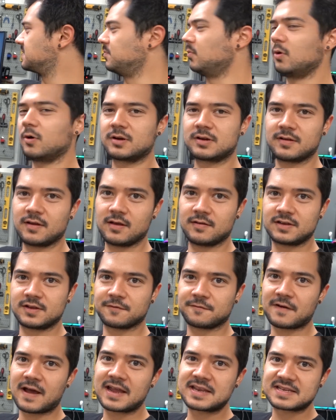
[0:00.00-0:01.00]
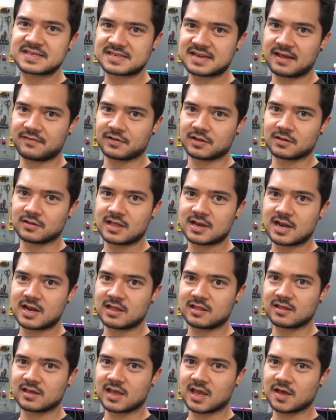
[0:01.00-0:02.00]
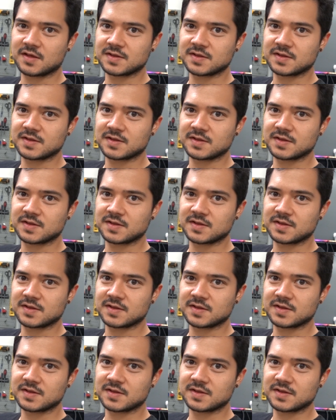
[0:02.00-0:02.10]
It's more a, a Define seven than anything